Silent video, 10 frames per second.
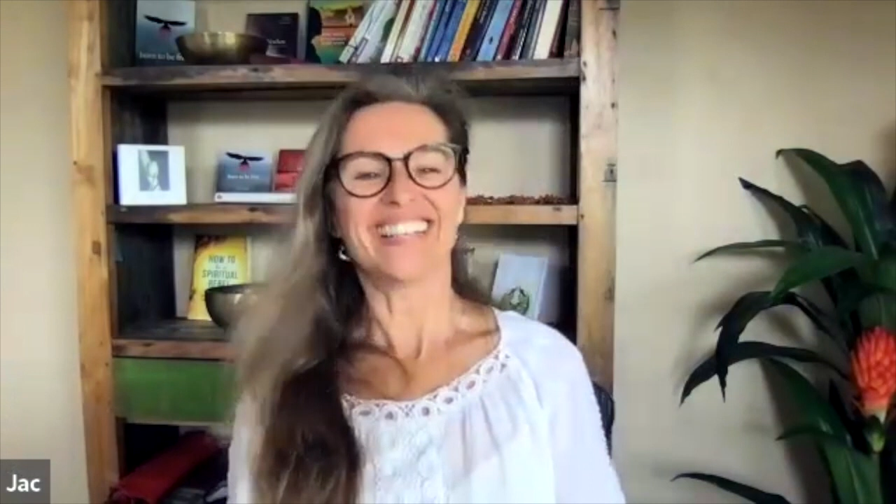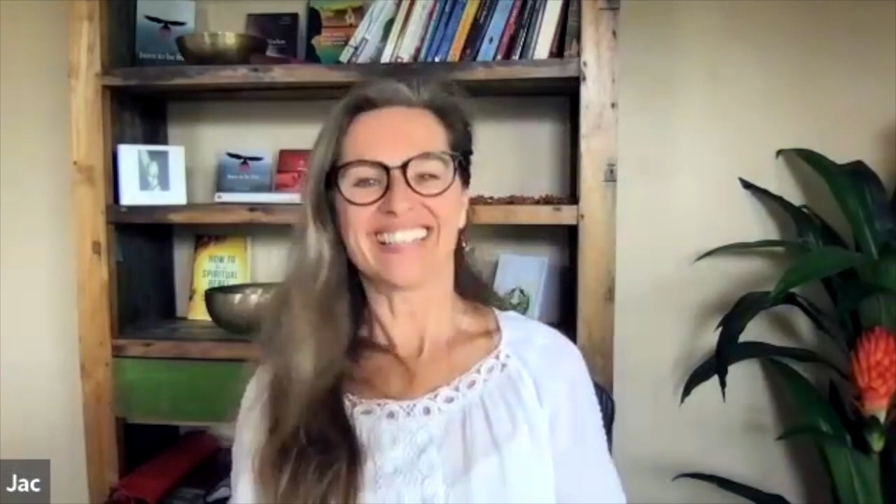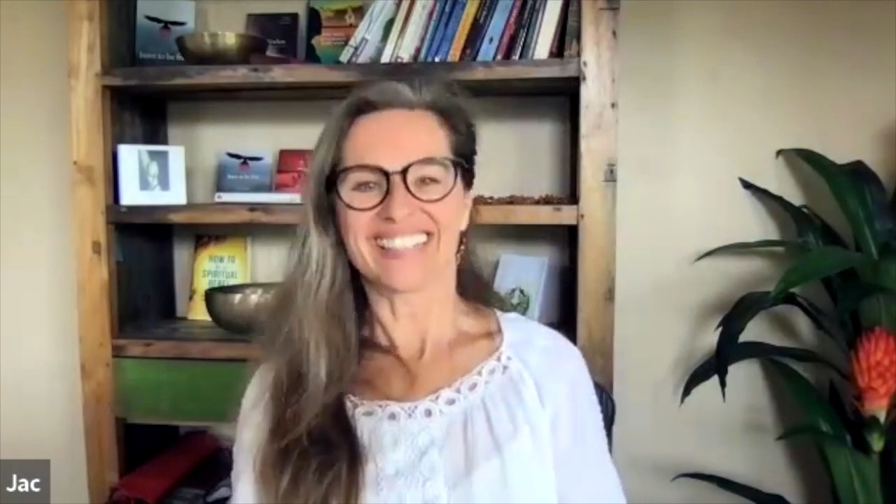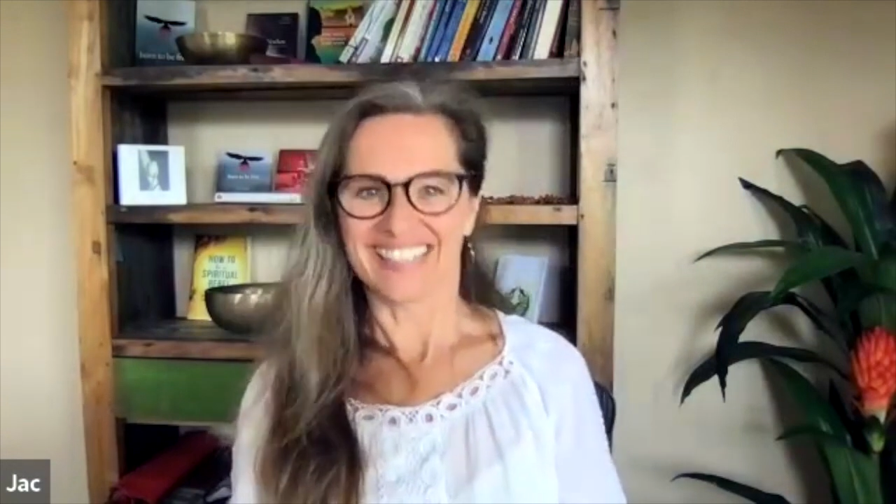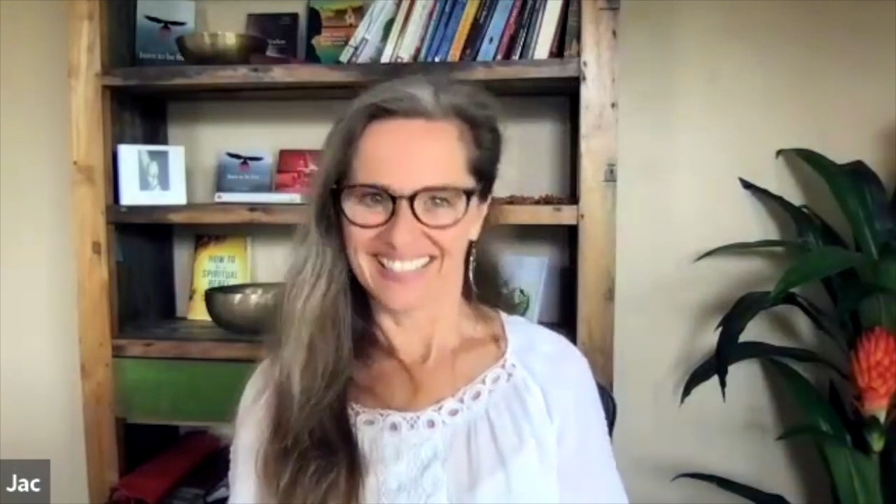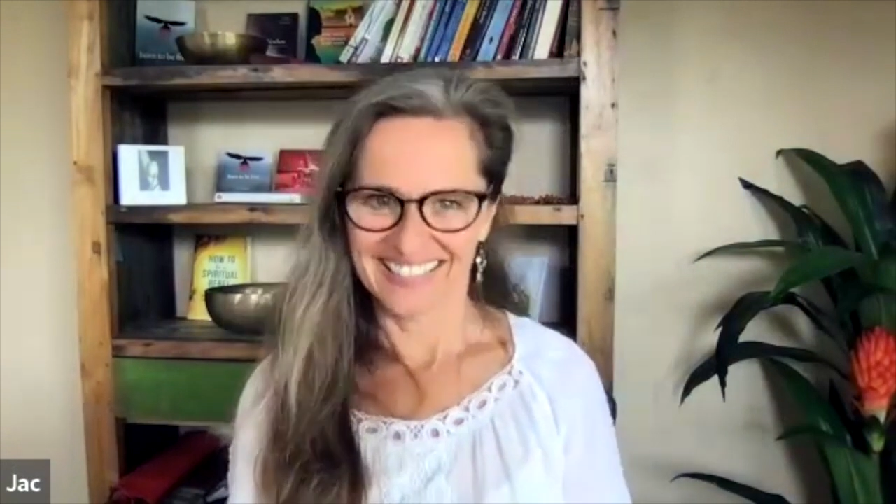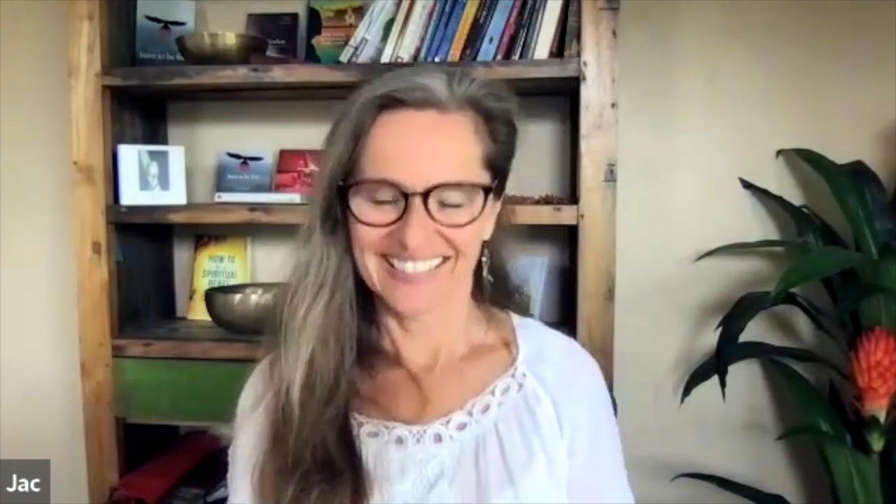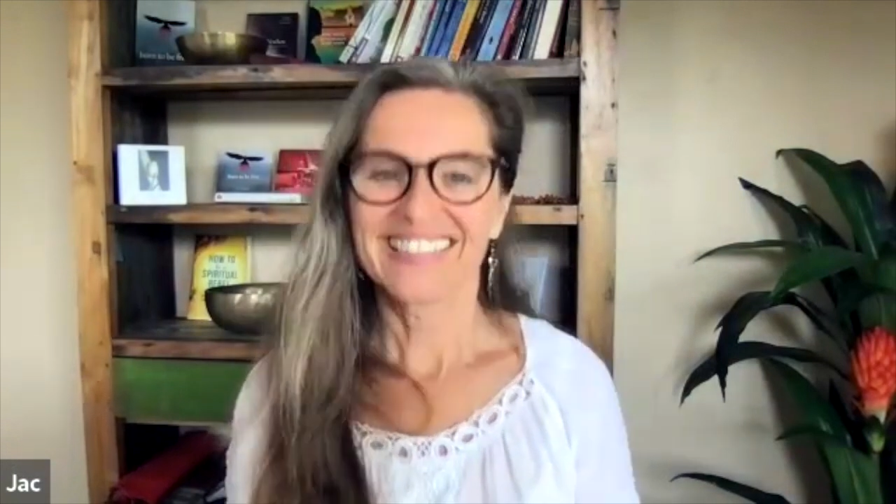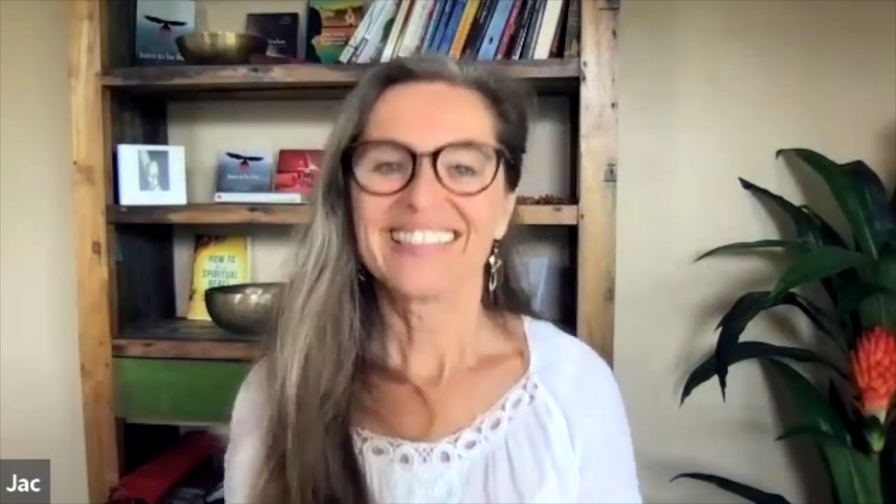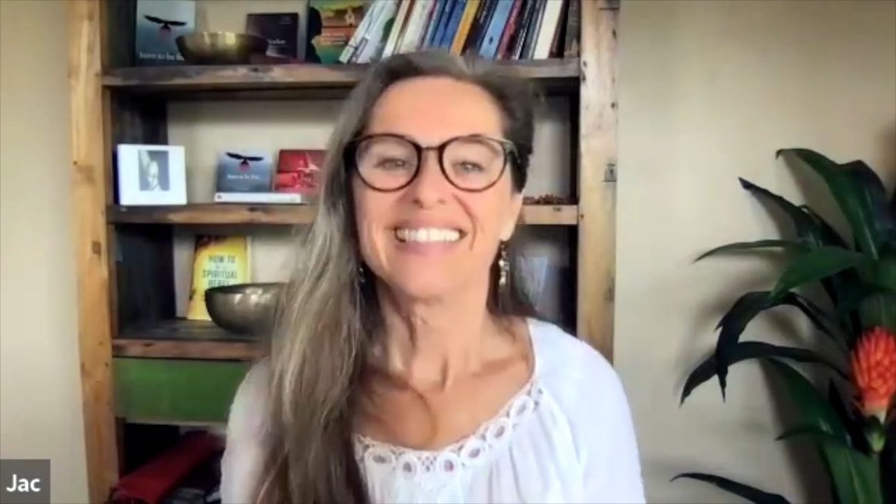it is.
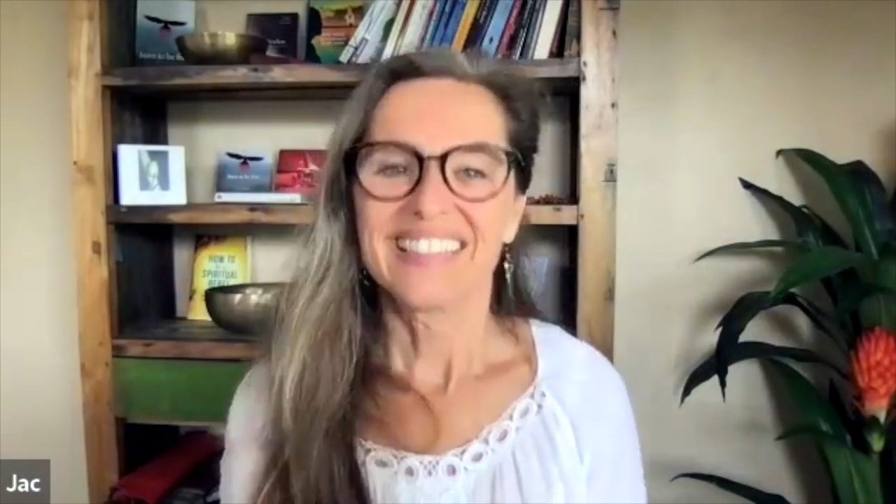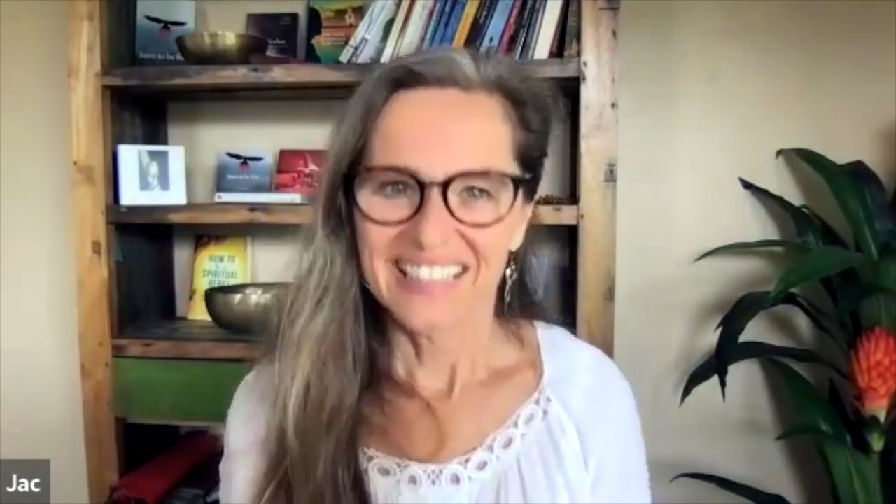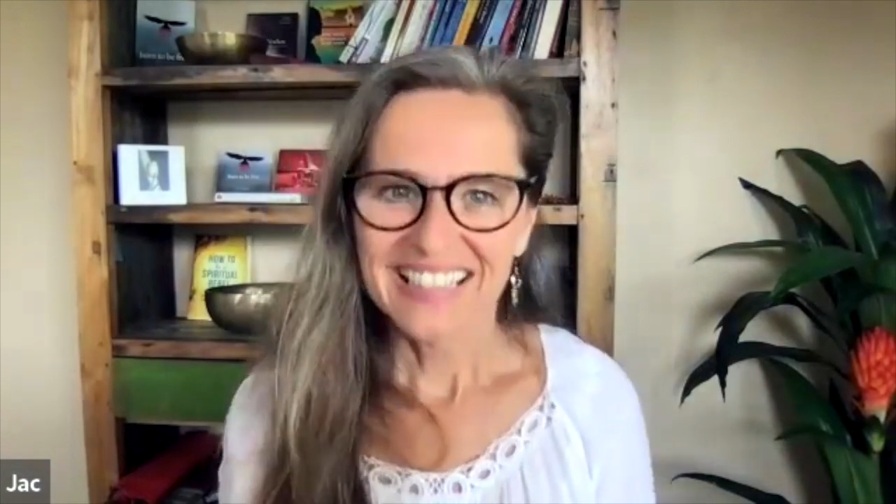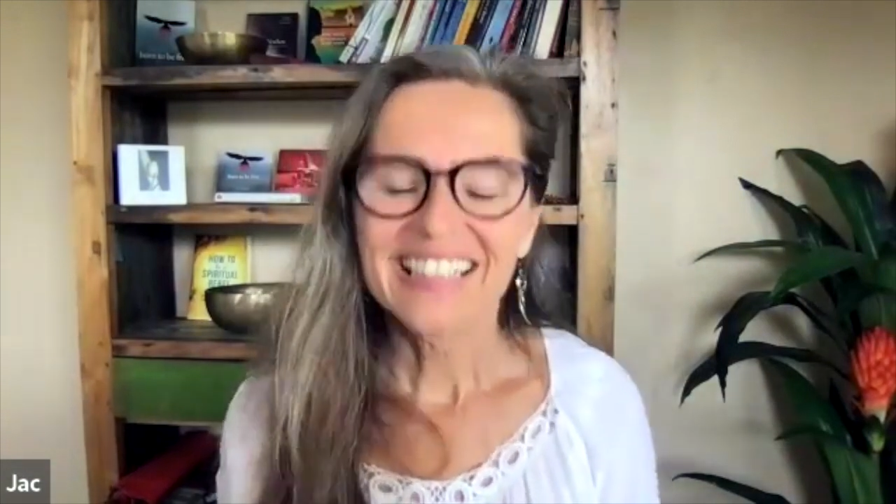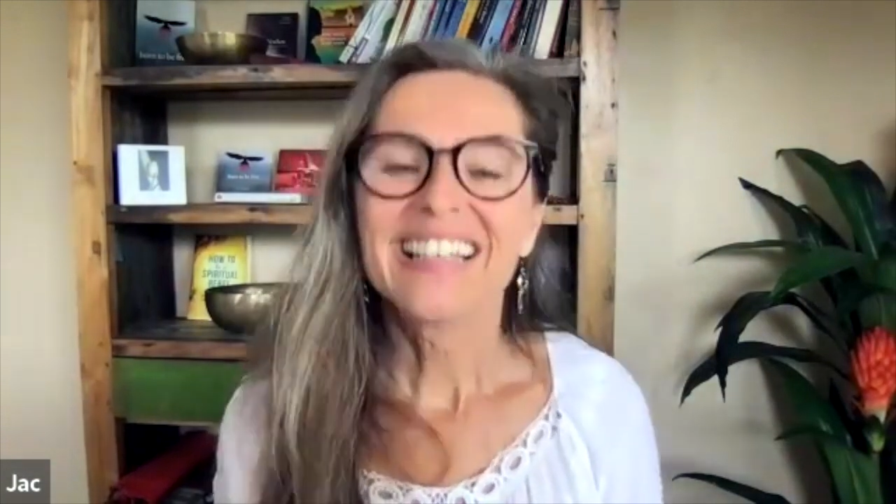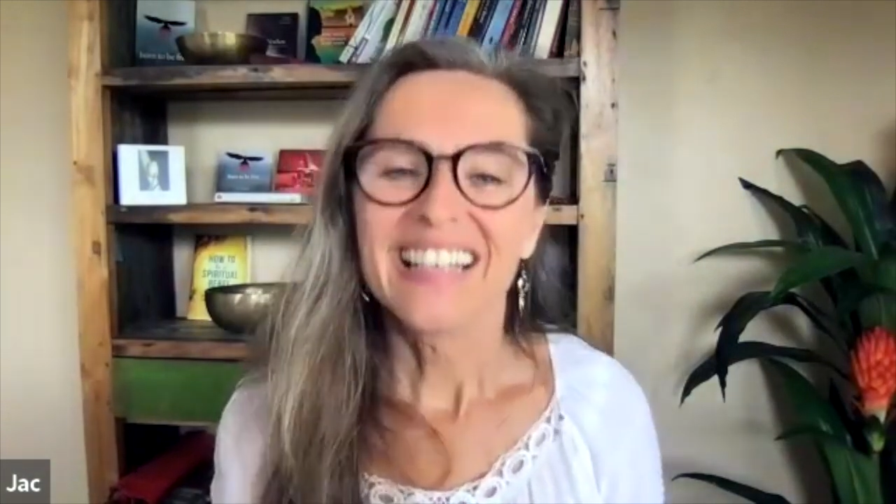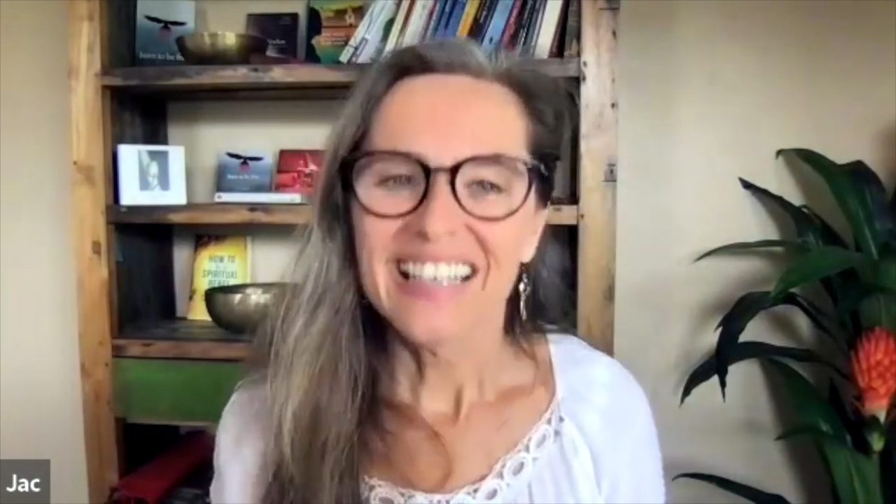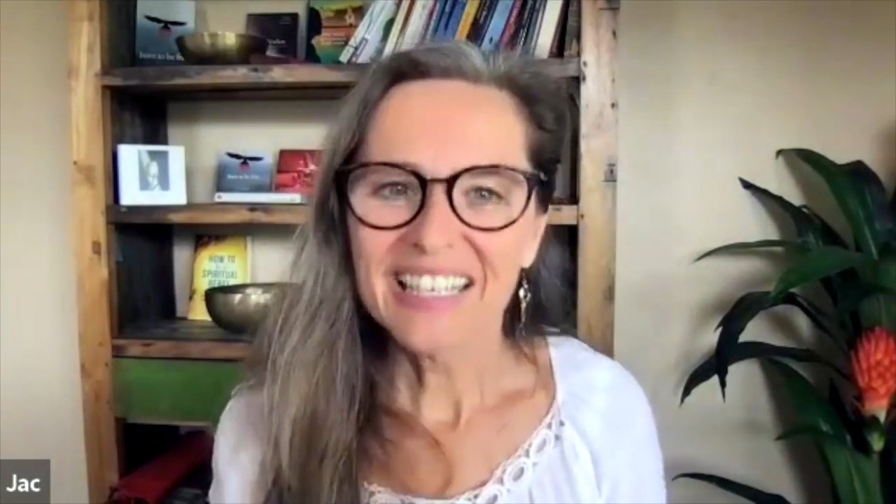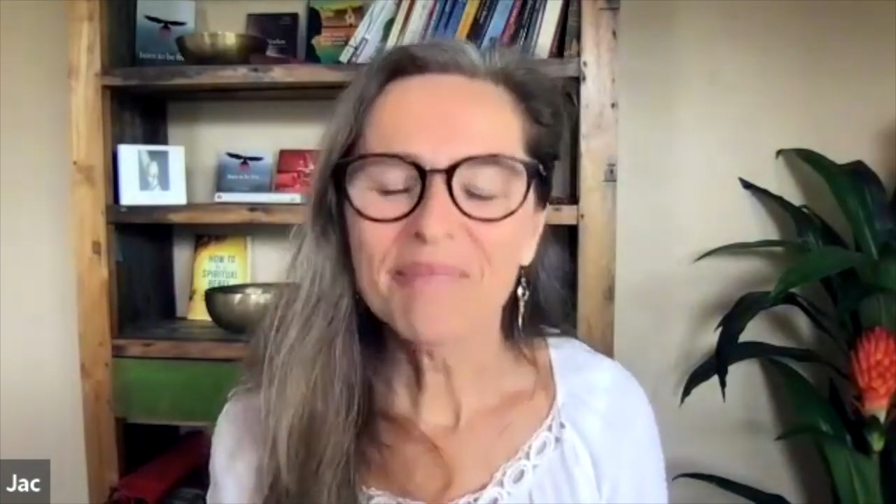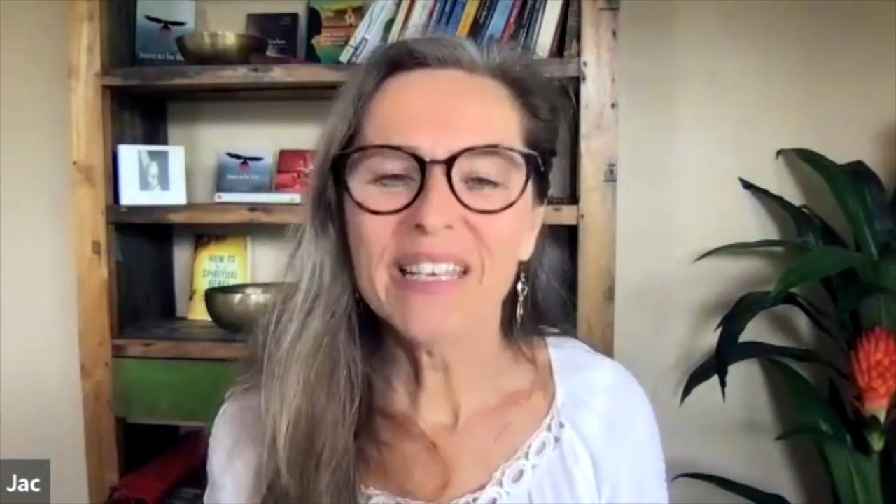
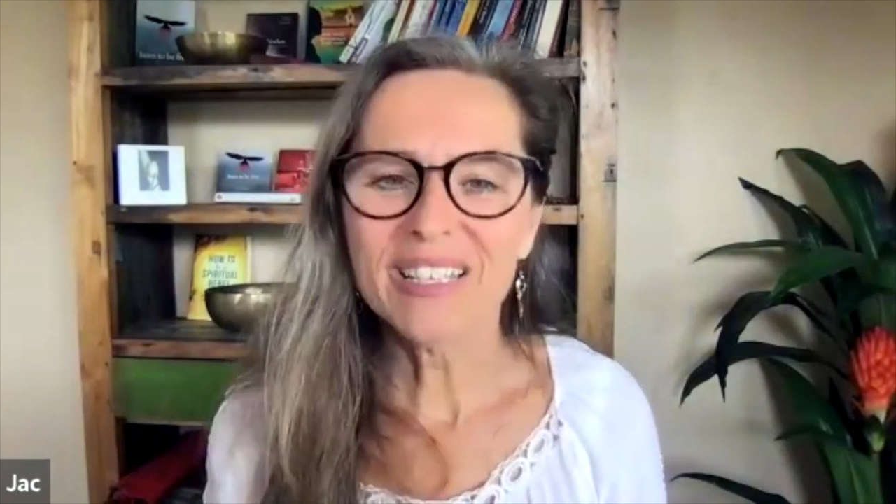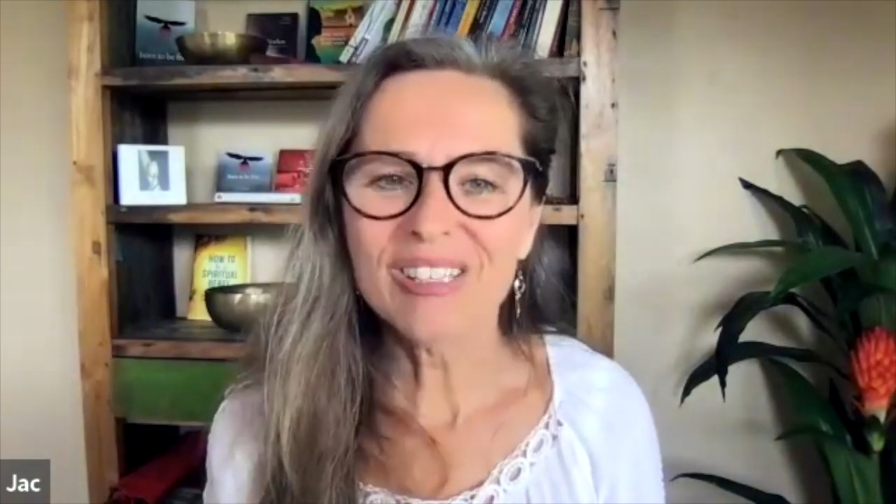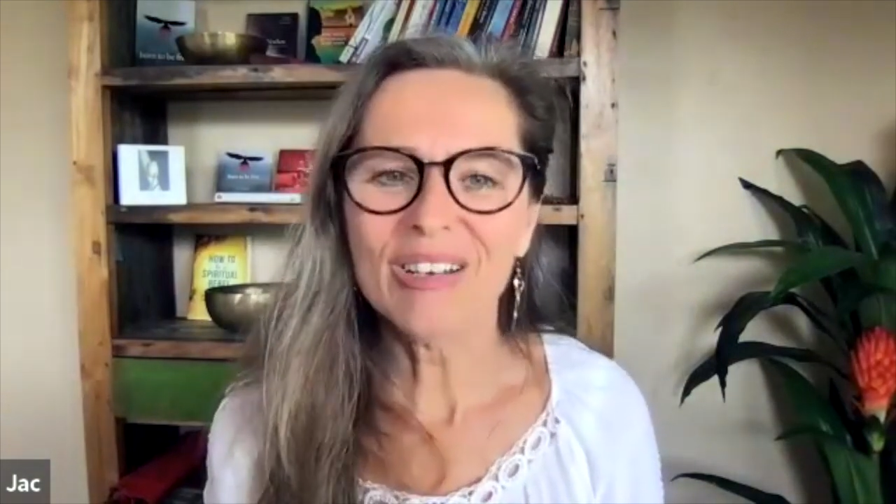It makes